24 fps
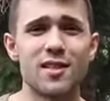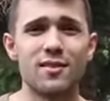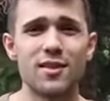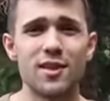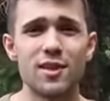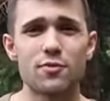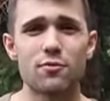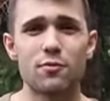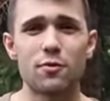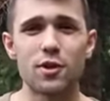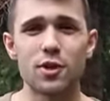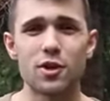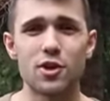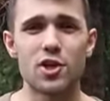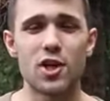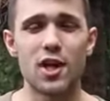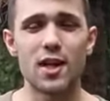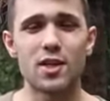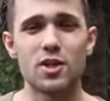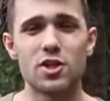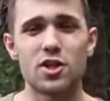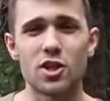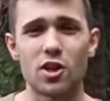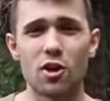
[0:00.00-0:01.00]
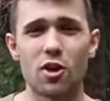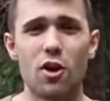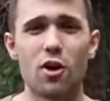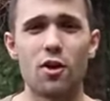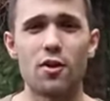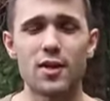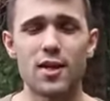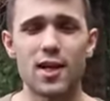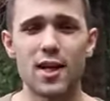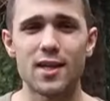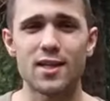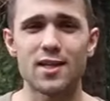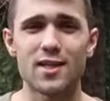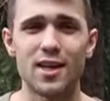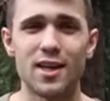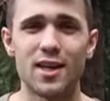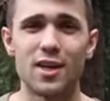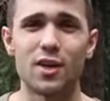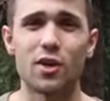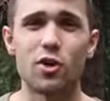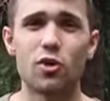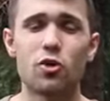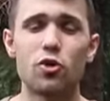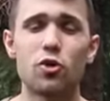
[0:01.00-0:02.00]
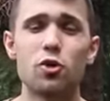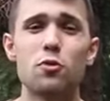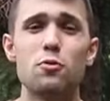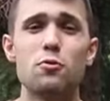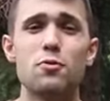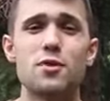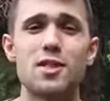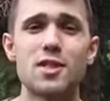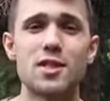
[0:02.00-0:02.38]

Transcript: and this really changed the context to include